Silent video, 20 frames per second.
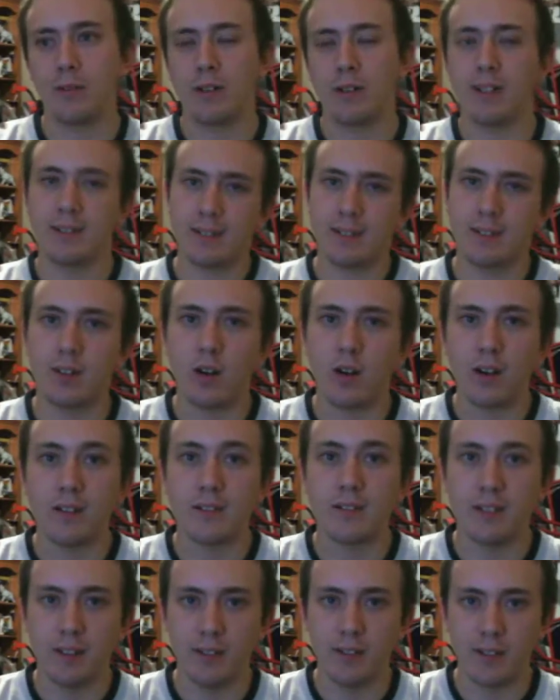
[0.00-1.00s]
because it started
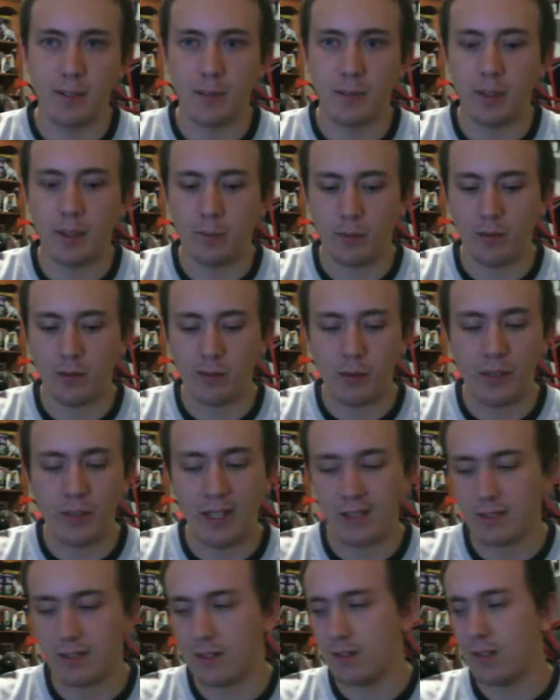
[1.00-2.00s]
in September of
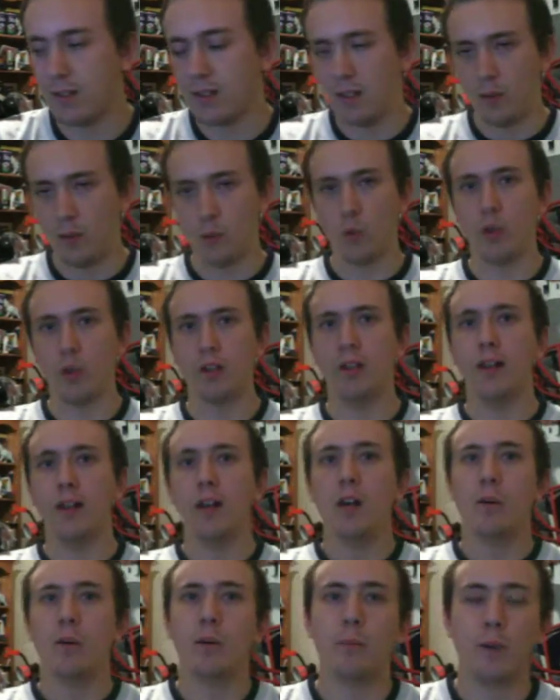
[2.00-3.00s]
2001
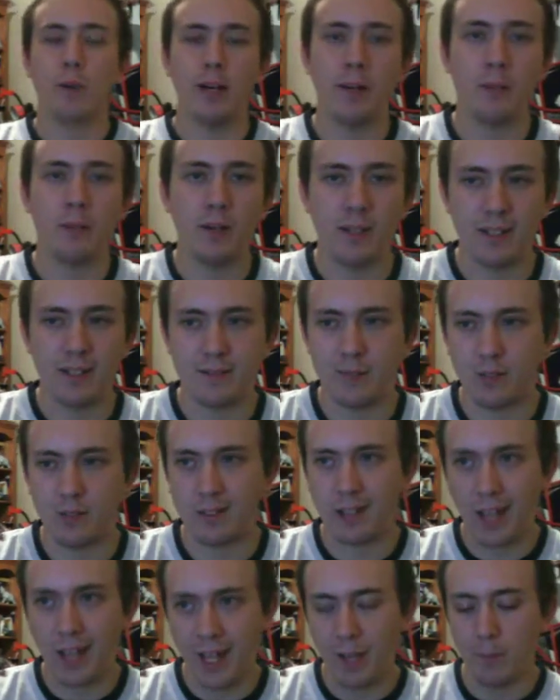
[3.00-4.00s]
when Brady played his first
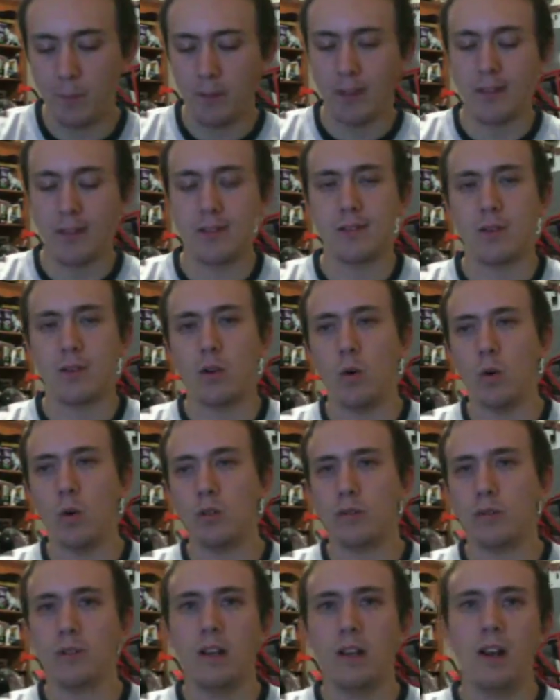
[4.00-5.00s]
game against the
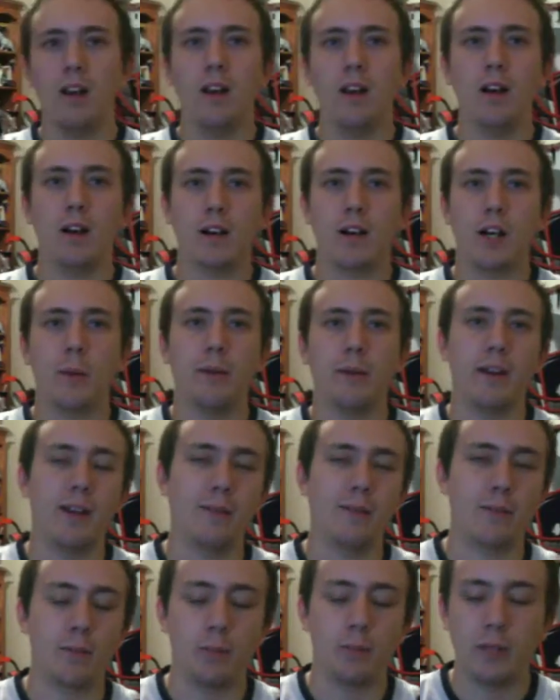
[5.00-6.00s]
Colts, coming in
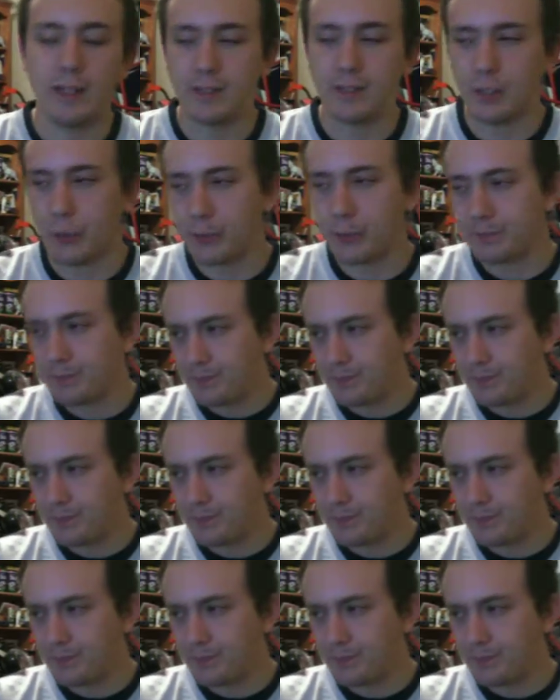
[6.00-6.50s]
for Bledsoe.